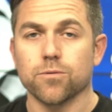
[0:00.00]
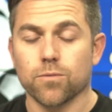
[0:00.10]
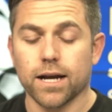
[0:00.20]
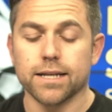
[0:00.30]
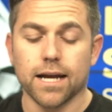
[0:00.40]

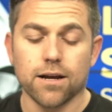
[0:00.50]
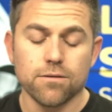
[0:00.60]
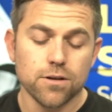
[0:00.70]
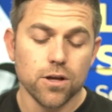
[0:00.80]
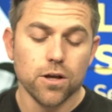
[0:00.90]
Right
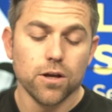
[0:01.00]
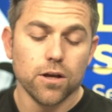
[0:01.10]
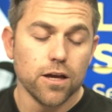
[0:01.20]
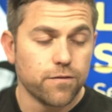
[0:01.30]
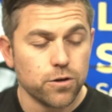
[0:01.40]
now,
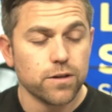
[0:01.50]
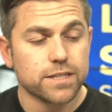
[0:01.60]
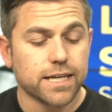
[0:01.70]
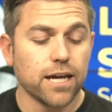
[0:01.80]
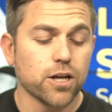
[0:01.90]
if you do the
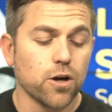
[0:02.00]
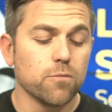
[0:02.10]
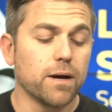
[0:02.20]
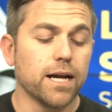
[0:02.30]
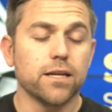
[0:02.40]
scan
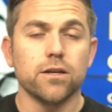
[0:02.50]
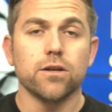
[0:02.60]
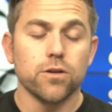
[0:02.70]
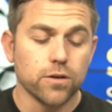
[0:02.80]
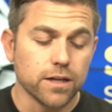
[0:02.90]
code
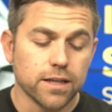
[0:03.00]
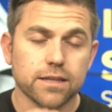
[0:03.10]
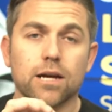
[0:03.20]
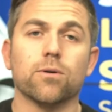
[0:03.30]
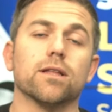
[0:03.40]
binding, you can
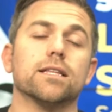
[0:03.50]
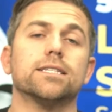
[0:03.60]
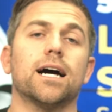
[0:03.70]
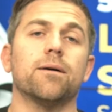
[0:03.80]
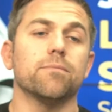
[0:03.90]
click that one on the
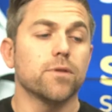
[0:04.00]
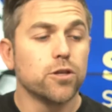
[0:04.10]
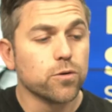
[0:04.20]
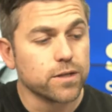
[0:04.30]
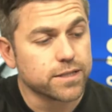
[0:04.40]
top.
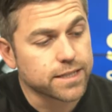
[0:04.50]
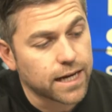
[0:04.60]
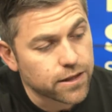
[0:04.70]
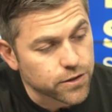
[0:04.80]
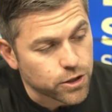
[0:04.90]
You can
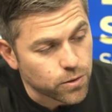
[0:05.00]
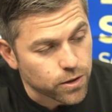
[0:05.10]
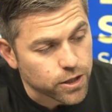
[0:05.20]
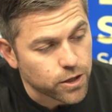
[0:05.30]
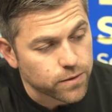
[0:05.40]
scan the
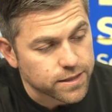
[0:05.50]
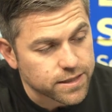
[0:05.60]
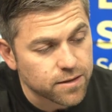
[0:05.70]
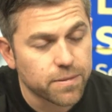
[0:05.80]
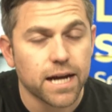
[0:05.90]
QR code that's
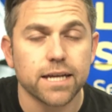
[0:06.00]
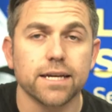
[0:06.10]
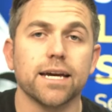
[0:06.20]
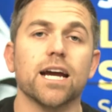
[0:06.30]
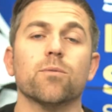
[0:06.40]
in the back of
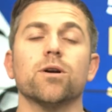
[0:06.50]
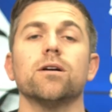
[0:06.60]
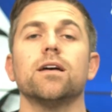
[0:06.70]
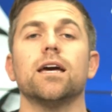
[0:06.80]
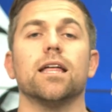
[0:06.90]
the camera,
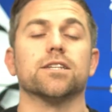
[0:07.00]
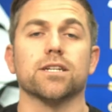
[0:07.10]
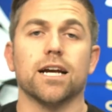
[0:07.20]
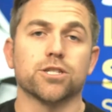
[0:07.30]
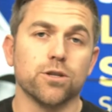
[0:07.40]
and it's
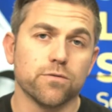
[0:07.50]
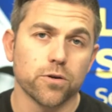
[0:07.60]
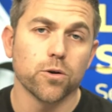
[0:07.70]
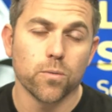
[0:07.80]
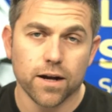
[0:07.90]
going to ask you
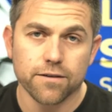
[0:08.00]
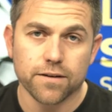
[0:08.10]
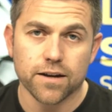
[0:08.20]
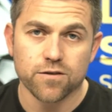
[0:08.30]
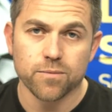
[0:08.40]
for your
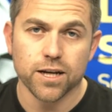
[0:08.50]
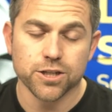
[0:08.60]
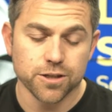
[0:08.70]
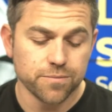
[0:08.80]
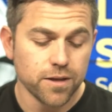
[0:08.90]
Wi-Fi
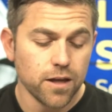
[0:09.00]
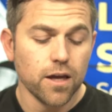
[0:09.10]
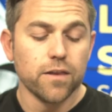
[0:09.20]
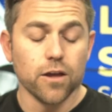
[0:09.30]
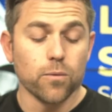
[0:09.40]
information.
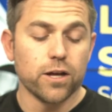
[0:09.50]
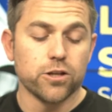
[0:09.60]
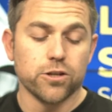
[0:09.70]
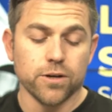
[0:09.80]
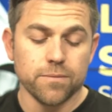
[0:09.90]
The other way
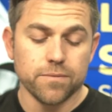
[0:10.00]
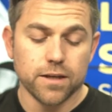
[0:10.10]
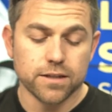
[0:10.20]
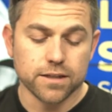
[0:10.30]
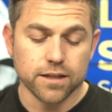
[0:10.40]
to do it
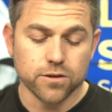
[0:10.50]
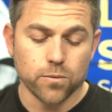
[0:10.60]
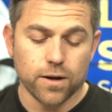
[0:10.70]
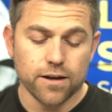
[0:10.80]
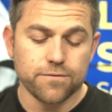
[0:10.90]
is to click the
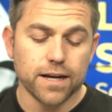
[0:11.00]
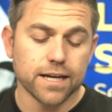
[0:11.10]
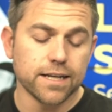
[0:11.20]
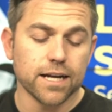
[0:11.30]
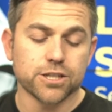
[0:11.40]
Wi-Fi
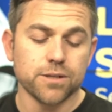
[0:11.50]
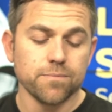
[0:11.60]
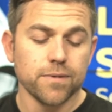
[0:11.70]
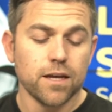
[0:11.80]
connection.